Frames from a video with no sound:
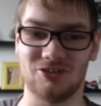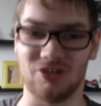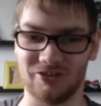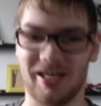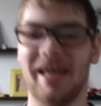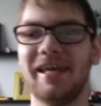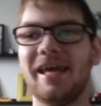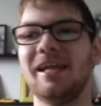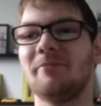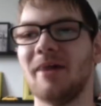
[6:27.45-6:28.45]
choice. I
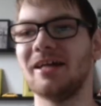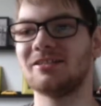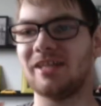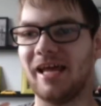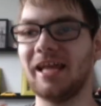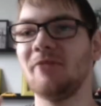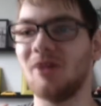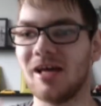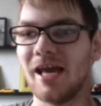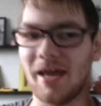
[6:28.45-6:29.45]
can't imagine
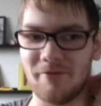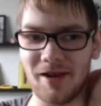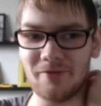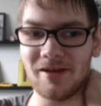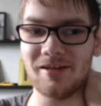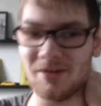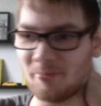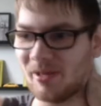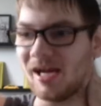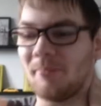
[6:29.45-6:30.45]
anyone. If I uh,
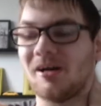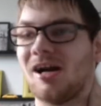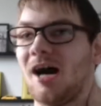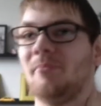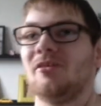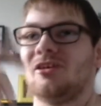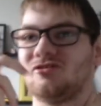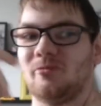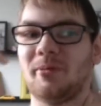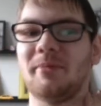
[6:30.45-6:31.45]
pick up a, com a
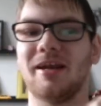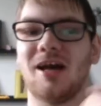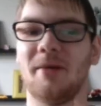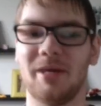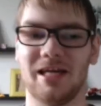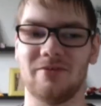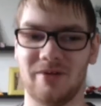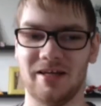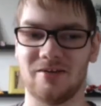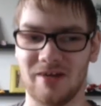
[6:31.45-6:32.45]
Superman comic and
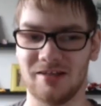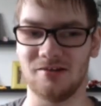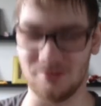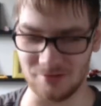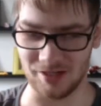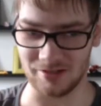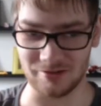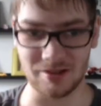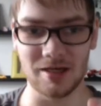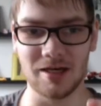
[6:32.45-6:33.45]
re read
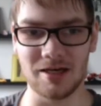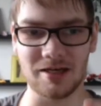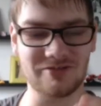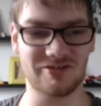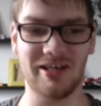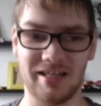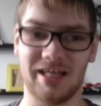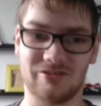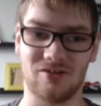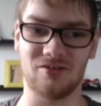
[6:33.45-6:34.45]
and uh, see
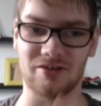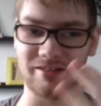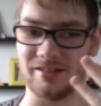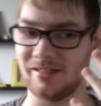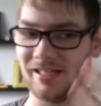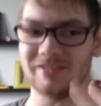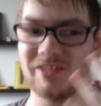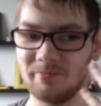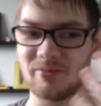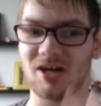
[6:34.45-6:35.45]
Lex Luthor,
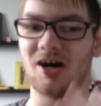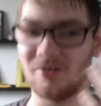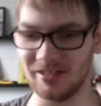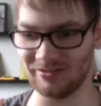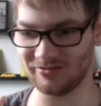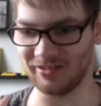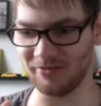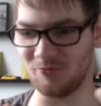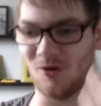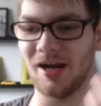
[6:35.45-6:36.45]
Clancy Brown is
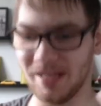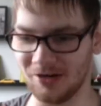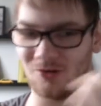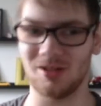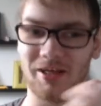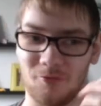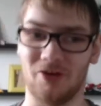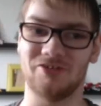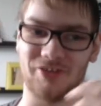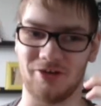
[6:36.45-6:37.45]
the one and only
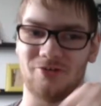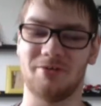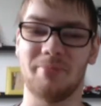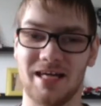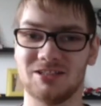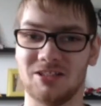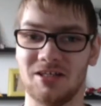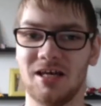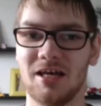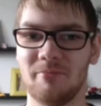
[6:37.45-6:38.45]
voice I could imagine
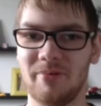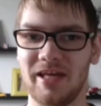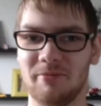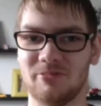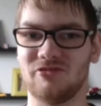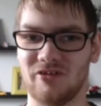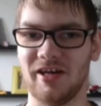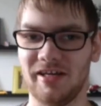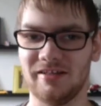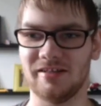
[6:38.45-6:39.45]
being
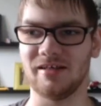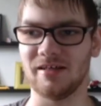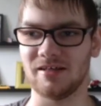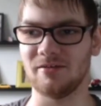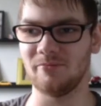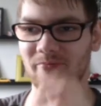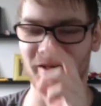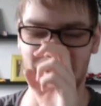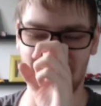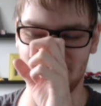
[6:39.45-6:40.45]
portrayed, uh,
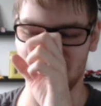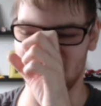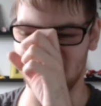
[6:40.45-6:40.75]
being